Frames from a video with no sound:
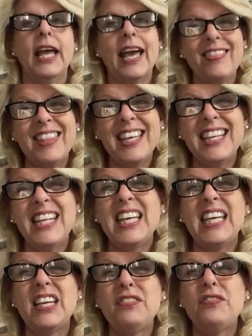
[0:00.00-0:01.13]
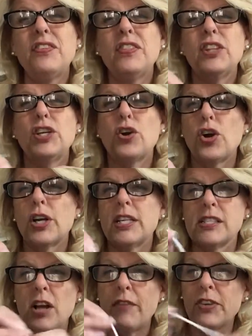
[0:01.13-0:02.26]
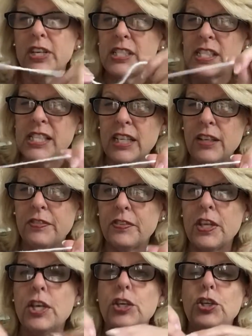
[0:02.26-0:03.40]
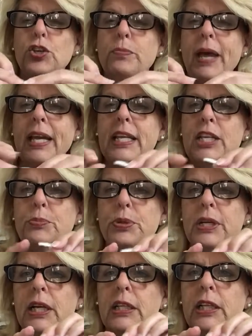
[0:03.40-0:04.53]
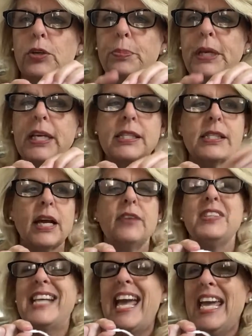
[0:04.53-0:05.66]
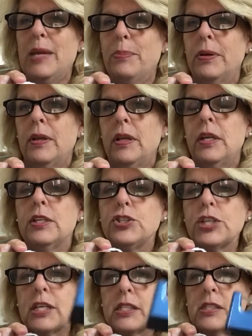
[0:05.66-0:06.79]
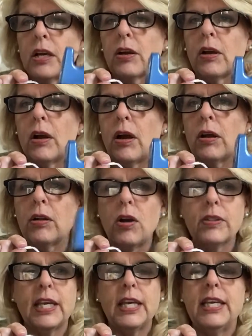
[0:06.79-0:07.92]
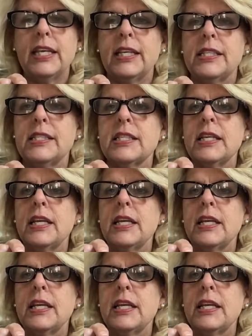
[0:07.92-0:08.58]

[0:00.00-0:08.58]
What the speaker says: And then if the yarn is not very stiff, you may need to put a little piece of tape just along the end